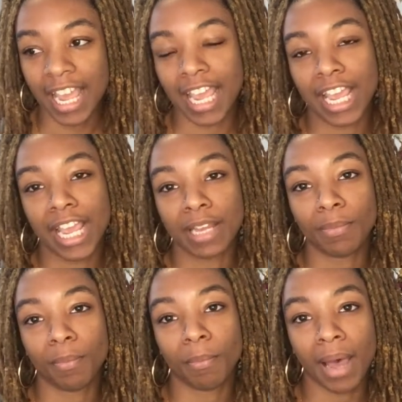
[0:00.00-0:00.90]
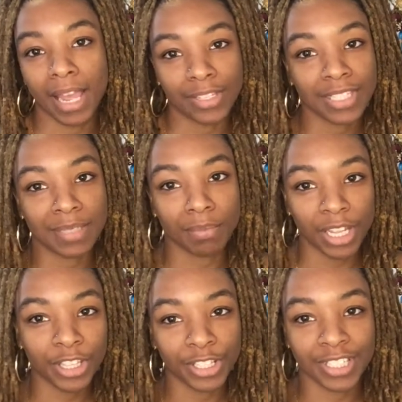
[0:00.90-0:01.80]
and Miles's
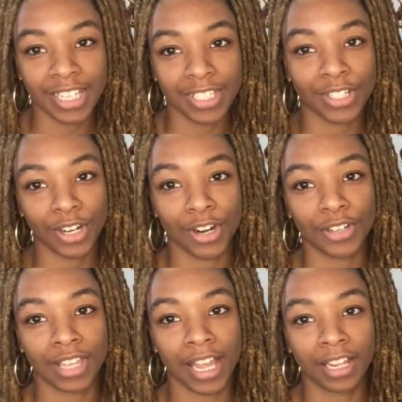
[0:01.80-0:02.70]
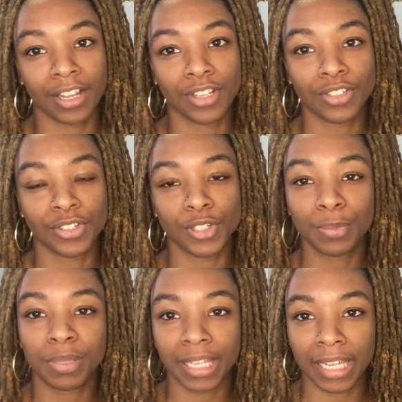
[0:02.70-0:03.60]
mother says to her, like, what do
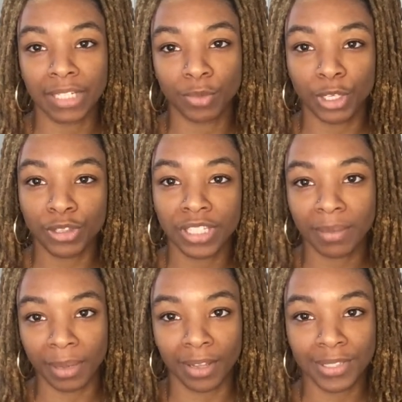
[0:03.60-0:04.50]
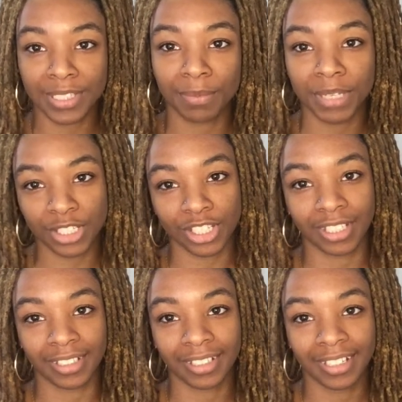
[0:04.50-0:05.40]
you think about
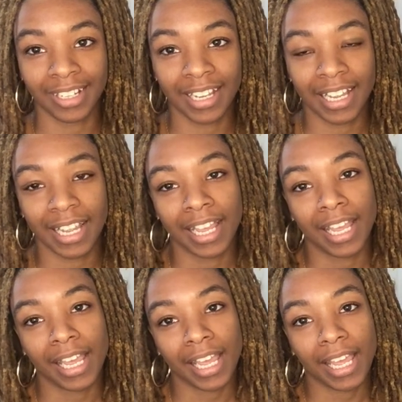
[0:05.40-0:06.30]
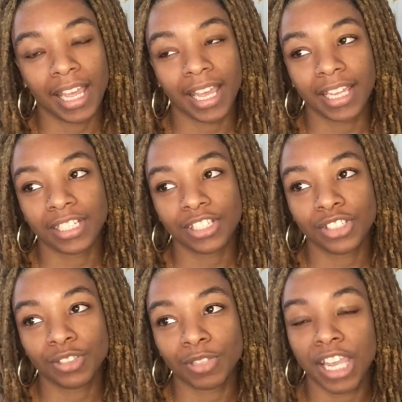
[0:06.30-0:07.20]
submission? And
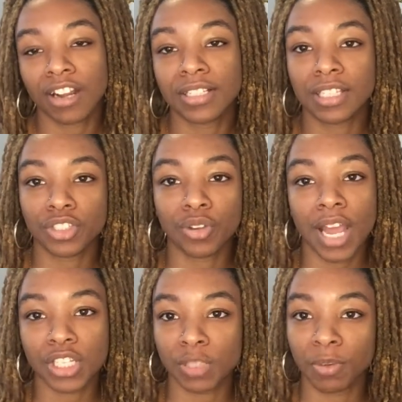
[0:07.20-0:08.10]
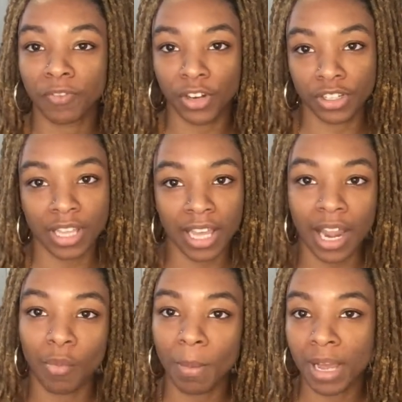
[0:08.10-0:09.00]
Karen says, I actually prefer that.
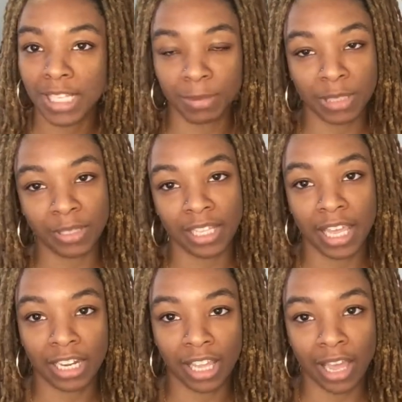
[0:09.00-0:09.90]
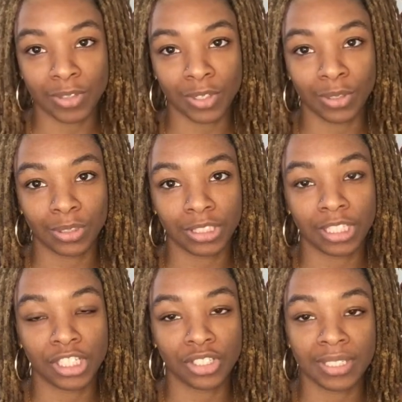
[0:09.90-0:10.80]
I want my husband to be the head of the household.
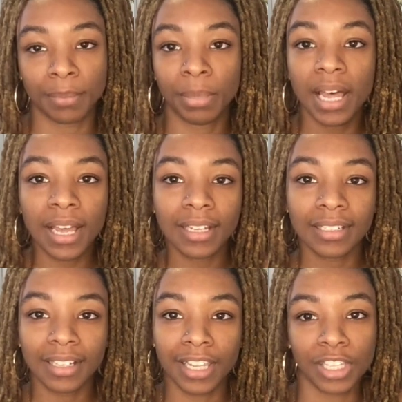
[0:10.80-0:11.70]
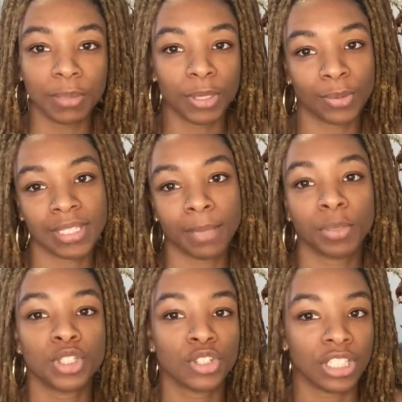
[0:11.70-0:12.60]
Then she said, and then the mother was like,
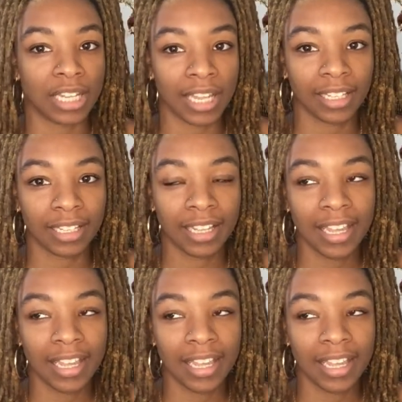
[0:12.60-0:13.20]
but you're the neck.